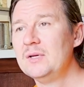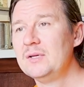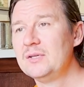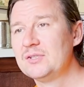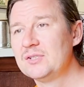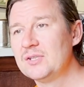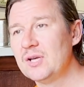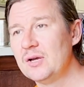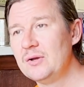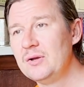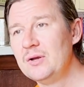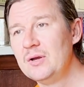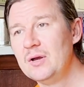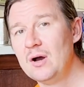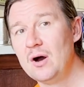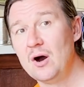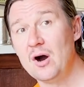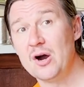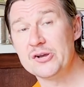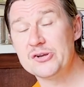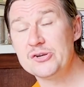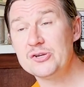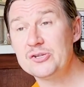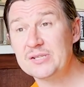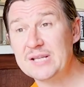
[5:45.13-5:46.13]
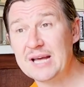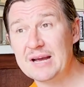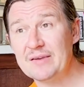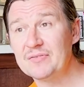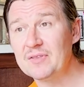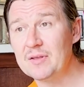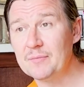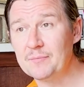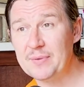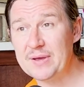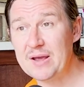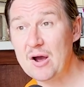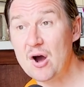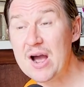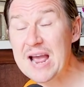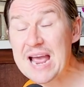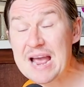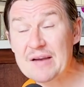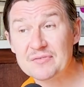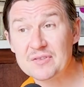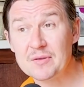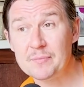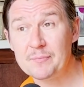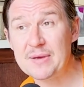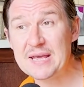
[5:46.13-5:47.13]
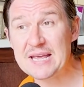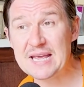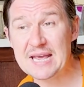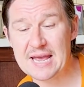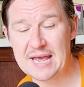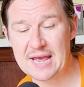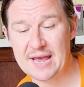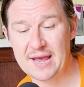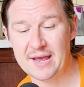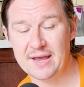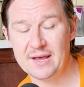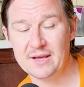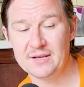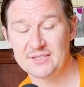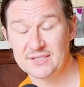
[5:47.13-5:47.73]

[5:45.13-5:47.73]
So I have to be here.